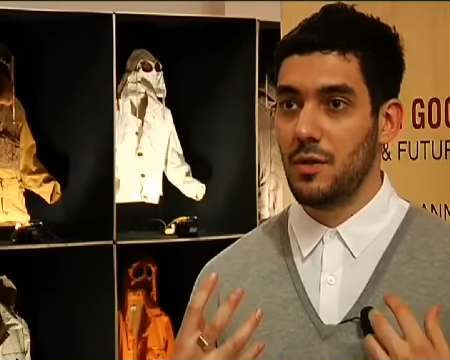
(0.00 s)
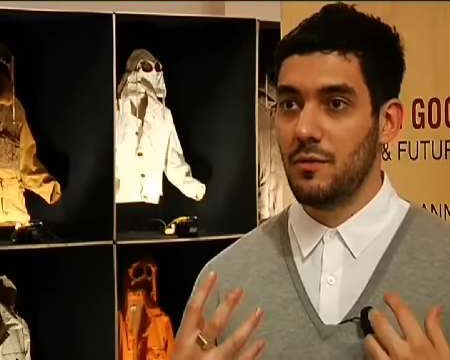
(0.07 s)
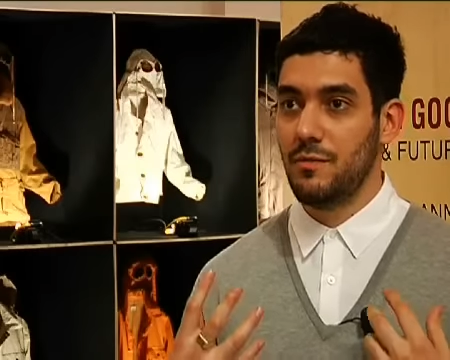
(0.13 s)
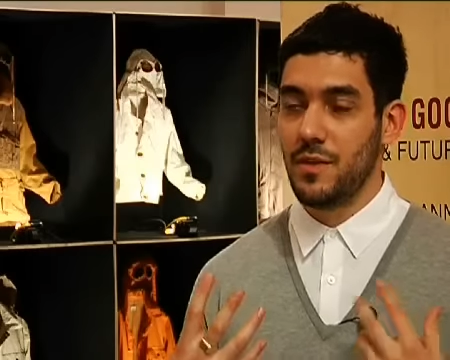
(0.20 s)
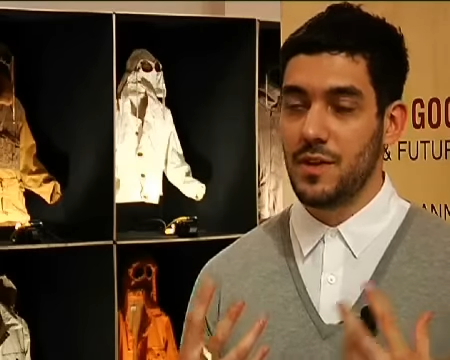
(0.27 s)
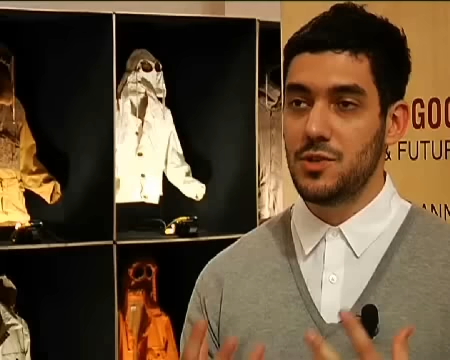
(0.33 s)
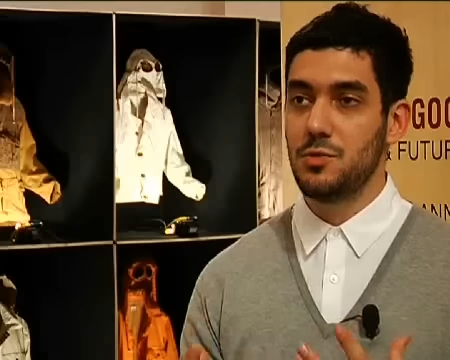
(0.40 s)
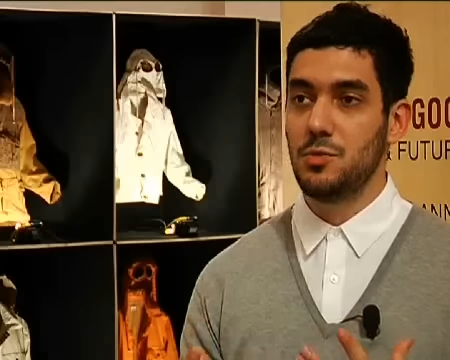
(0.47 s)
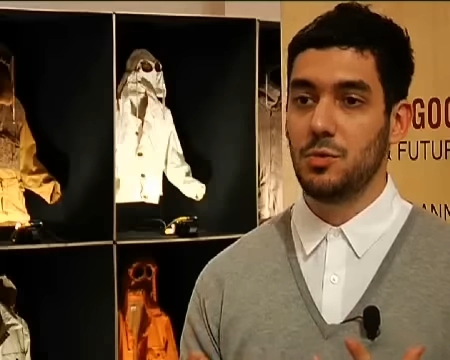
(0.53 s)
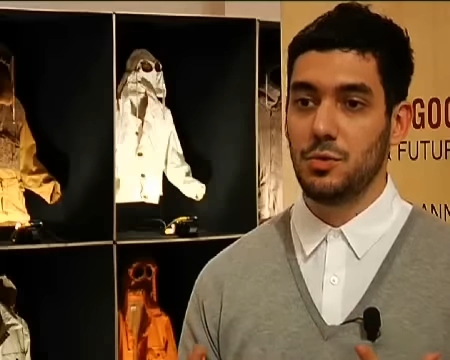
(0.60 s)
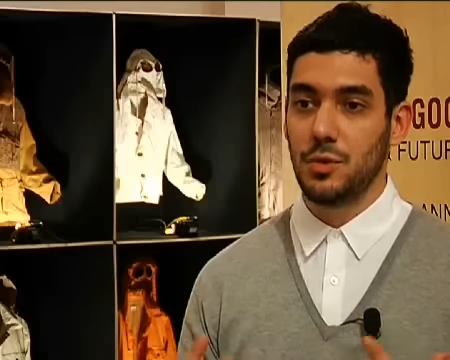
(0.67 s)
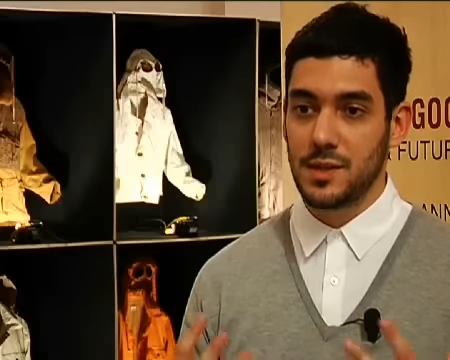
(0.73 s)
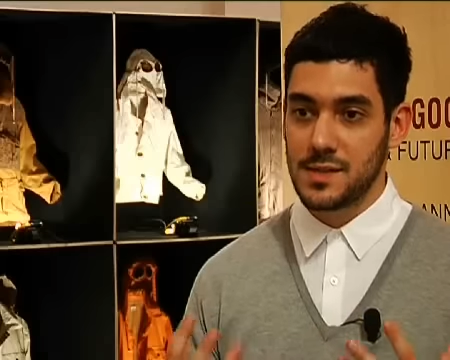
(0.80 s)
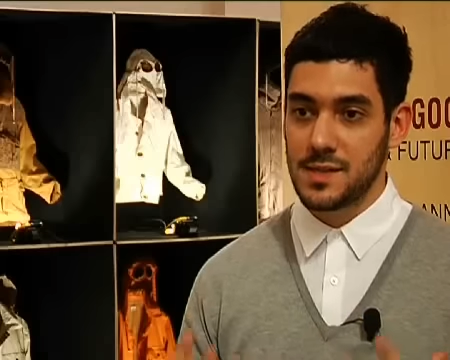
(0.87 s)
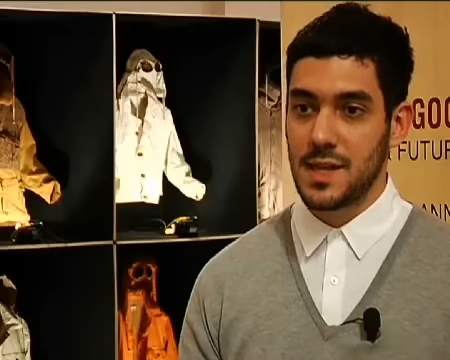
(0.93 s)

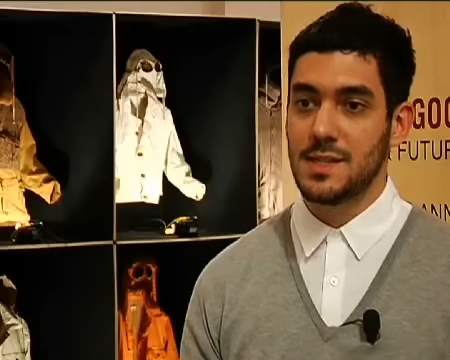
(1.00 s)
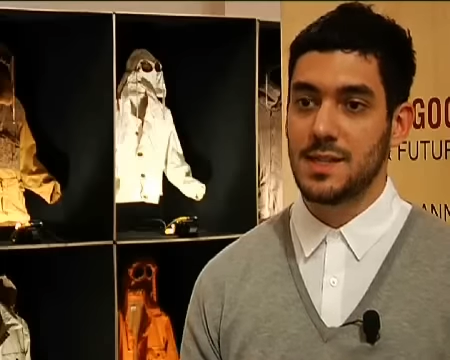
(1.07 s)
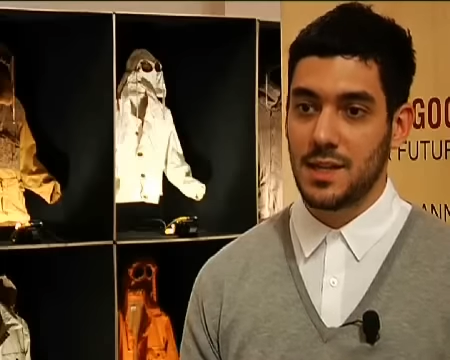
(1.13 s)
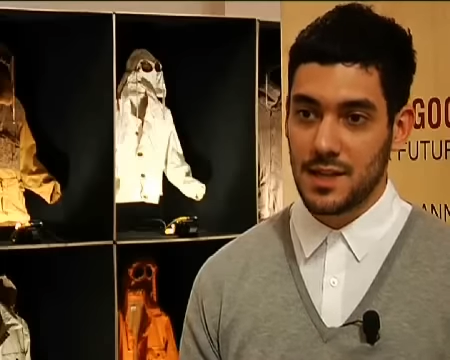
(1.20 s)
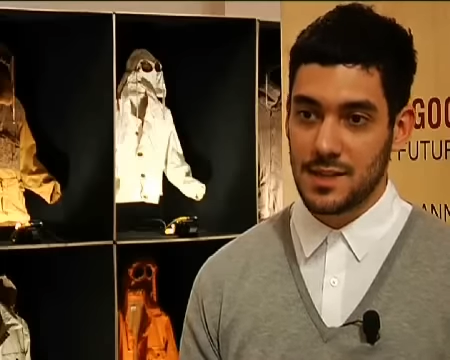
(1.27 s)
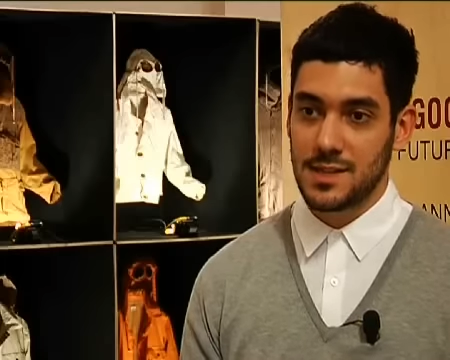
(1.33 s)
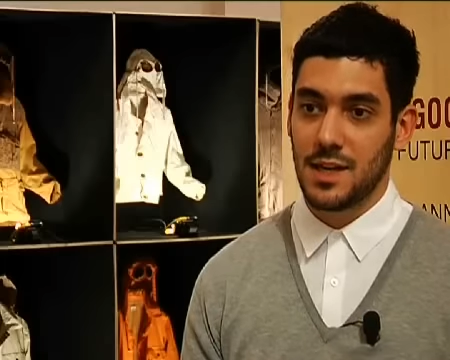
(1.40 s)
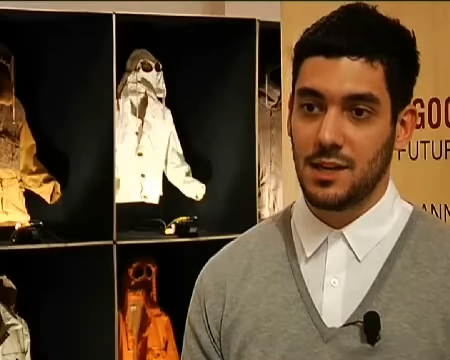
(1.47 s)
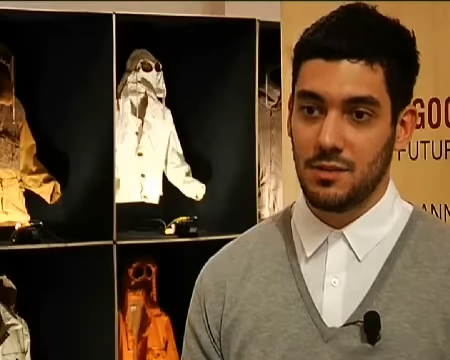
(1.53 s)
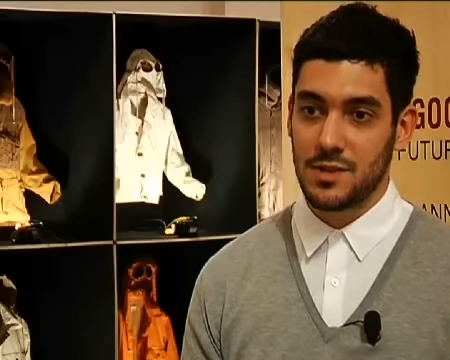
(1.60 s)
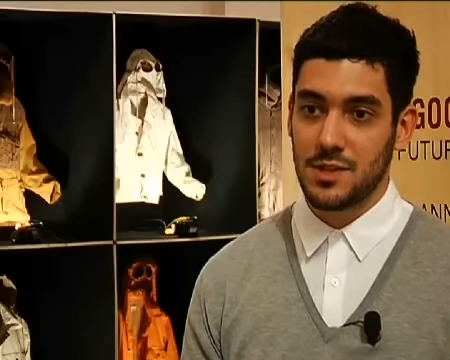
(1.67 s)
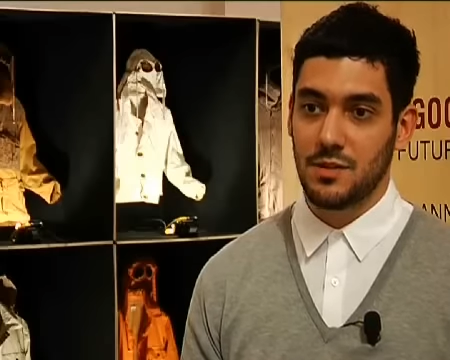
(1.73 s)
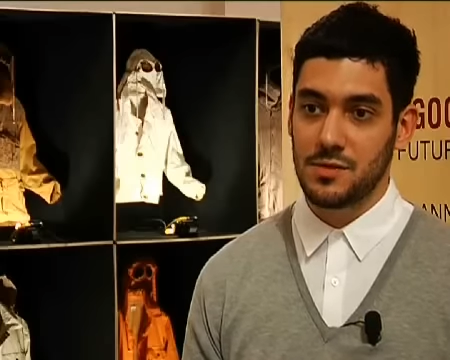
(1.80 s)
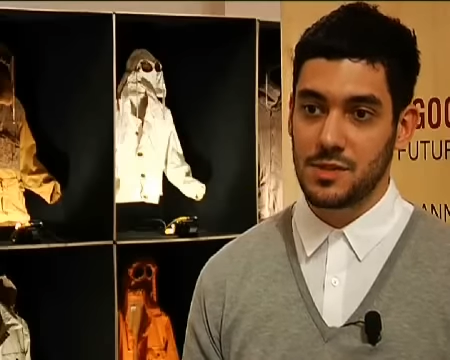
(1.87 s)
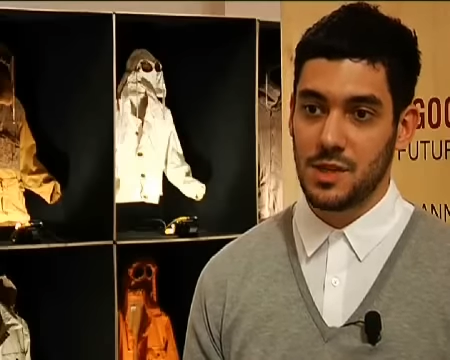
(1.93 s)
visual aesthetic
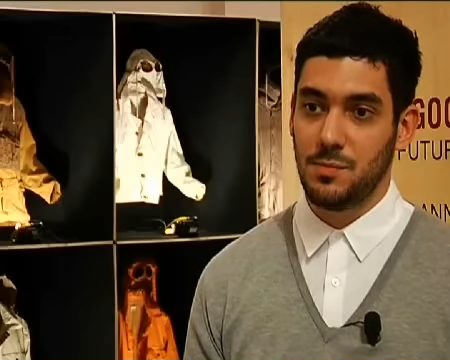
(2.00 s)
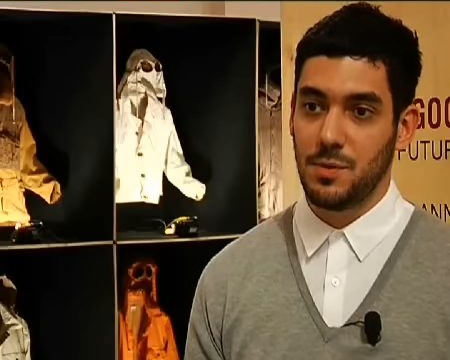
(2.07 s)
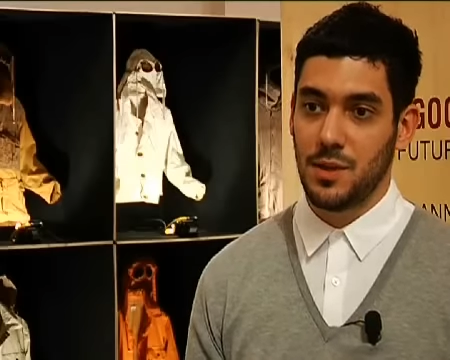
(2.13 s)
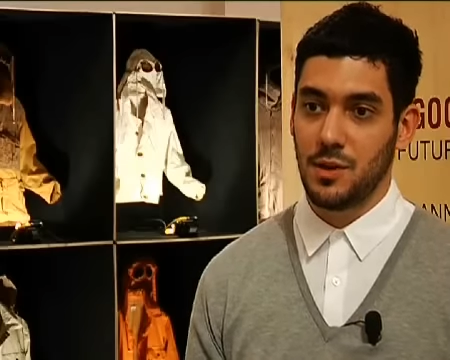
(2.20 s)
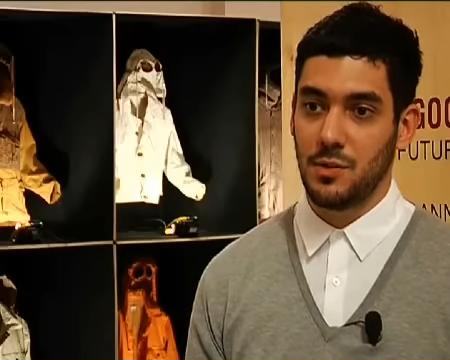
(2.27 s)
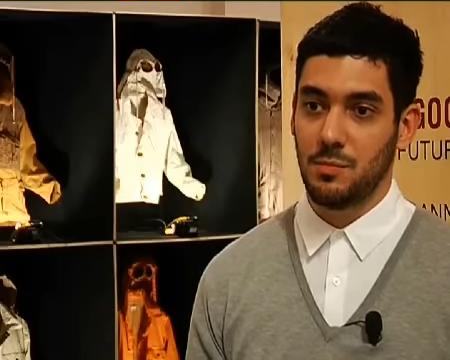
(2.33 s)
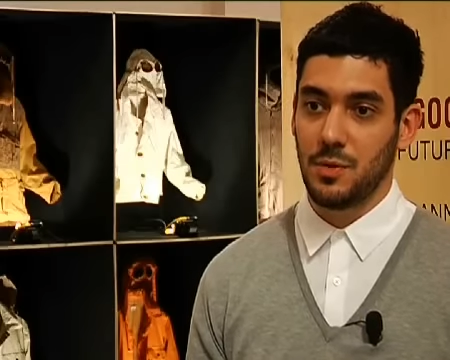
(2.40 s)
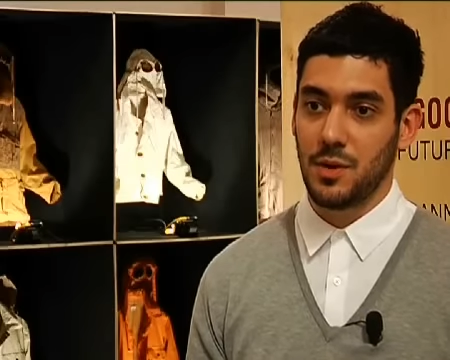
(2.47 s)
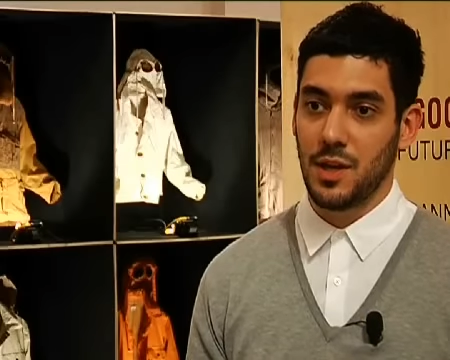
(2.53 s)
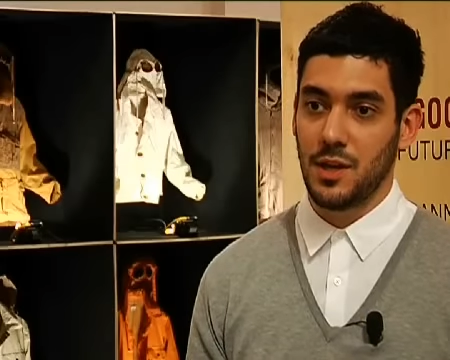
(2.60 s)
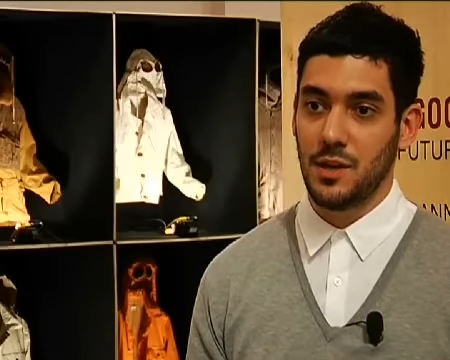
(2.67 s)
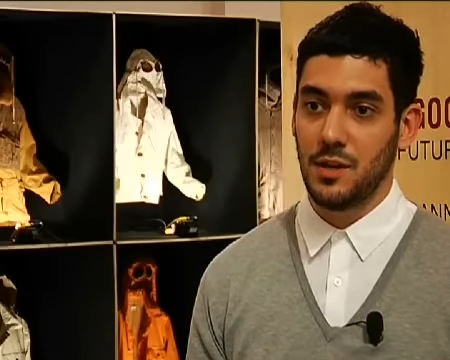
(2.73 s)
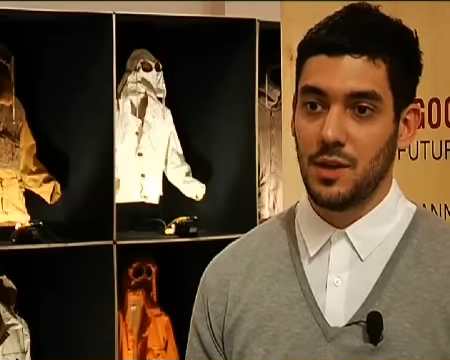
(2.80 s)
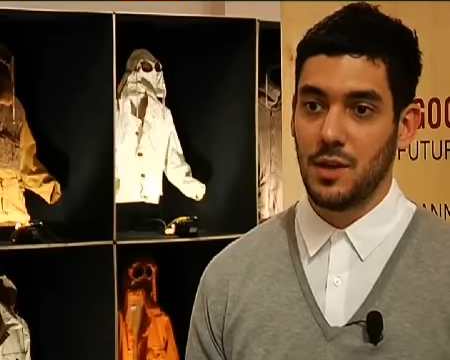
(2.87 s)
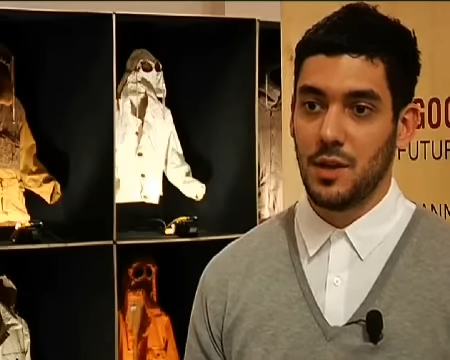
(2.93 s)
integrity of CP Company